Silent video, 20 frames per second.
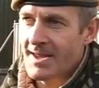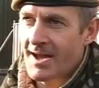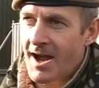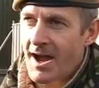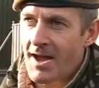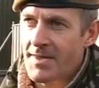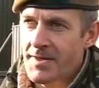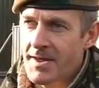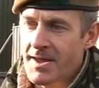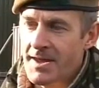
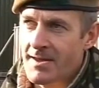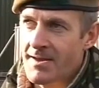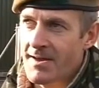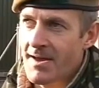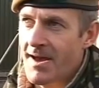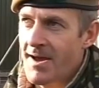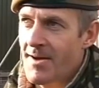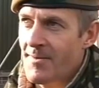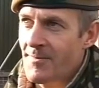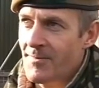I think
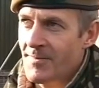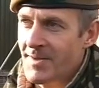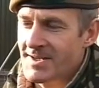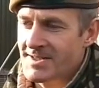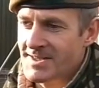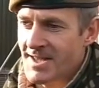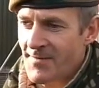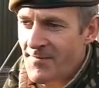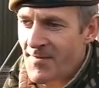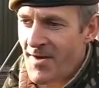uh, it's
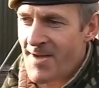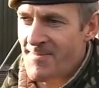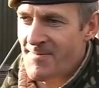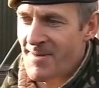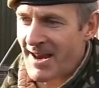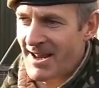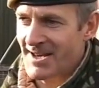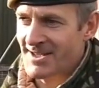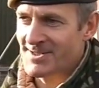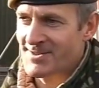that fine
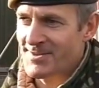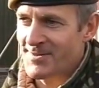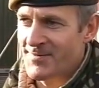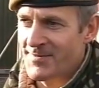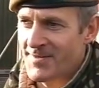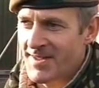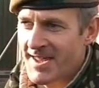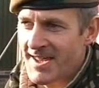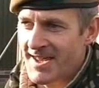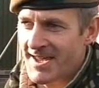balance of
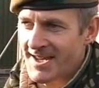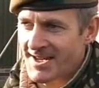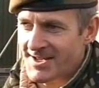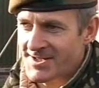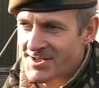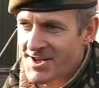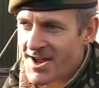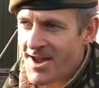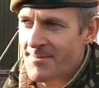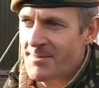the
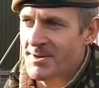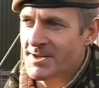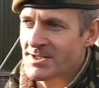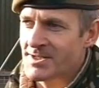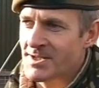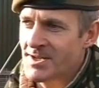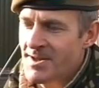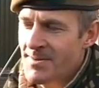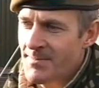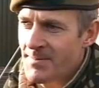
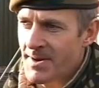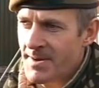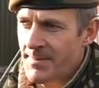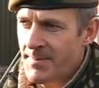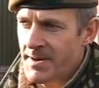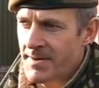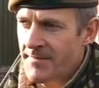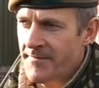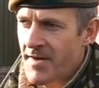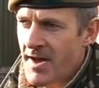excitement but a
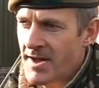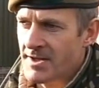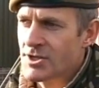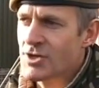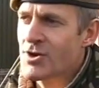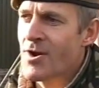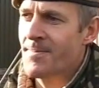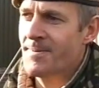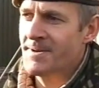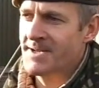bit of uh,
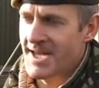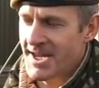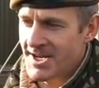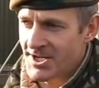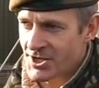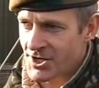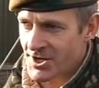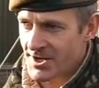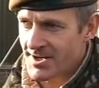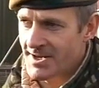
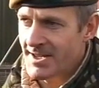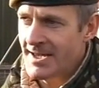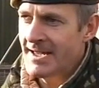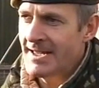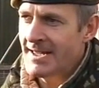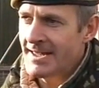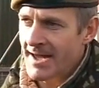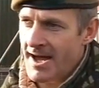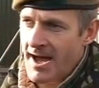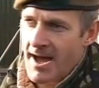trepidation.
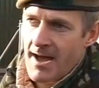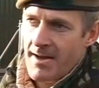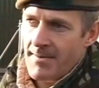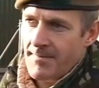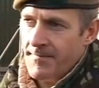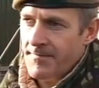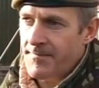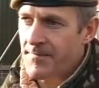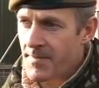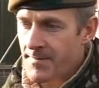Uh,
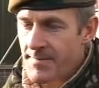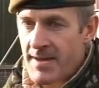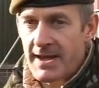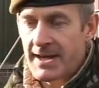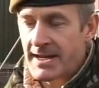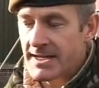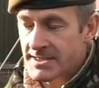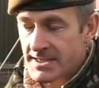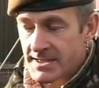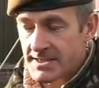for
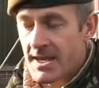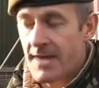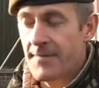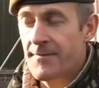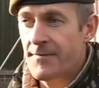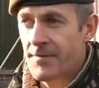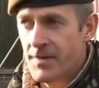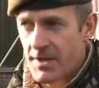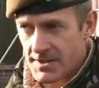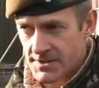many, it is their
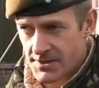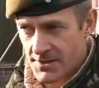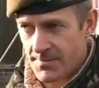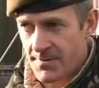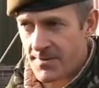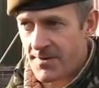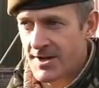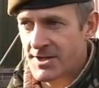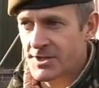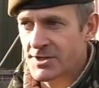first
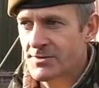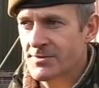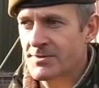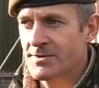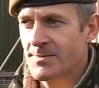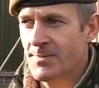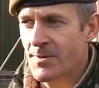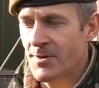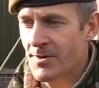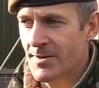operational
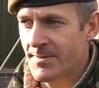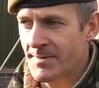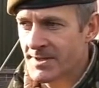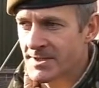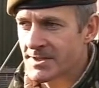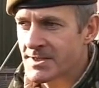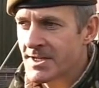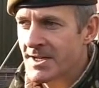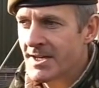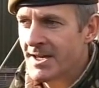
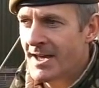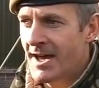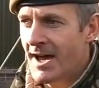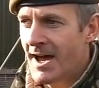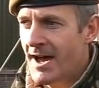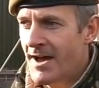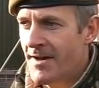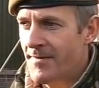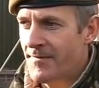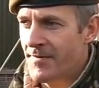deployment.
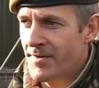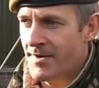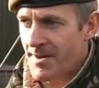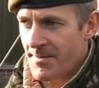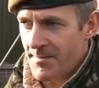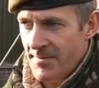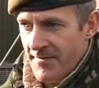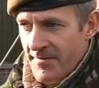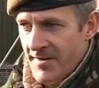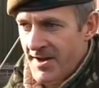Uh, for a
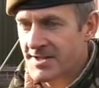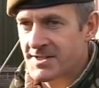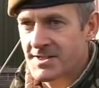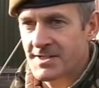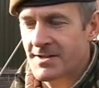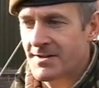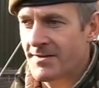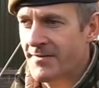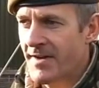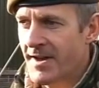number of us
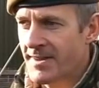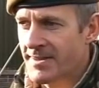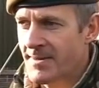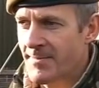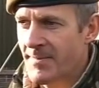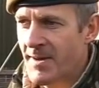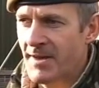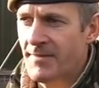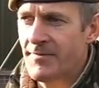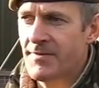that have had the
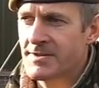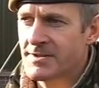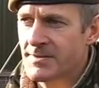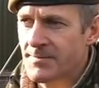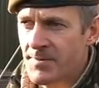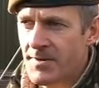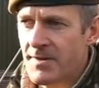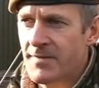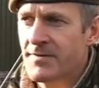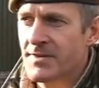benefit of
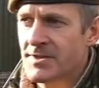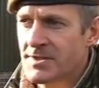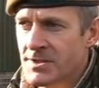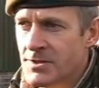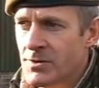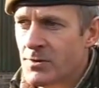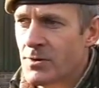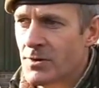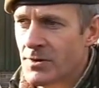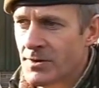previous
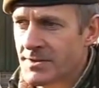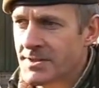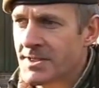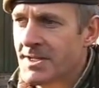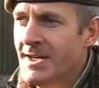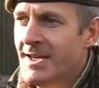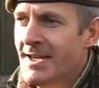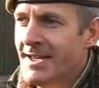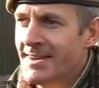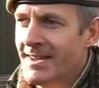tours,
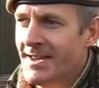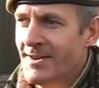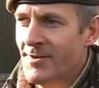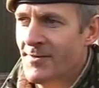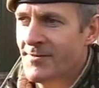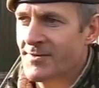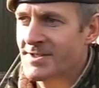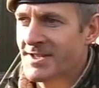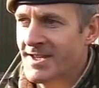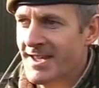then
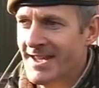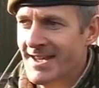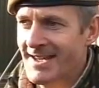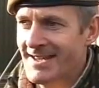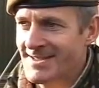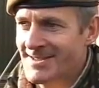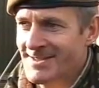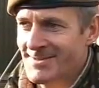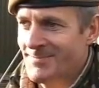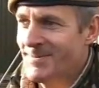obviously
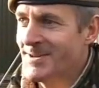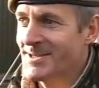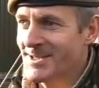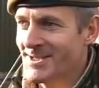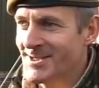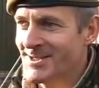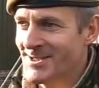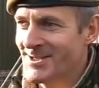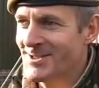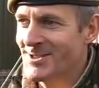it's
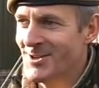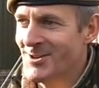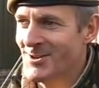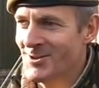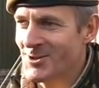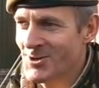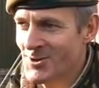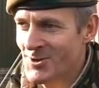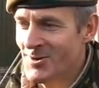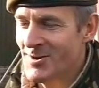business as
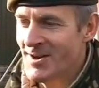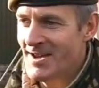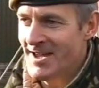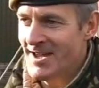usual.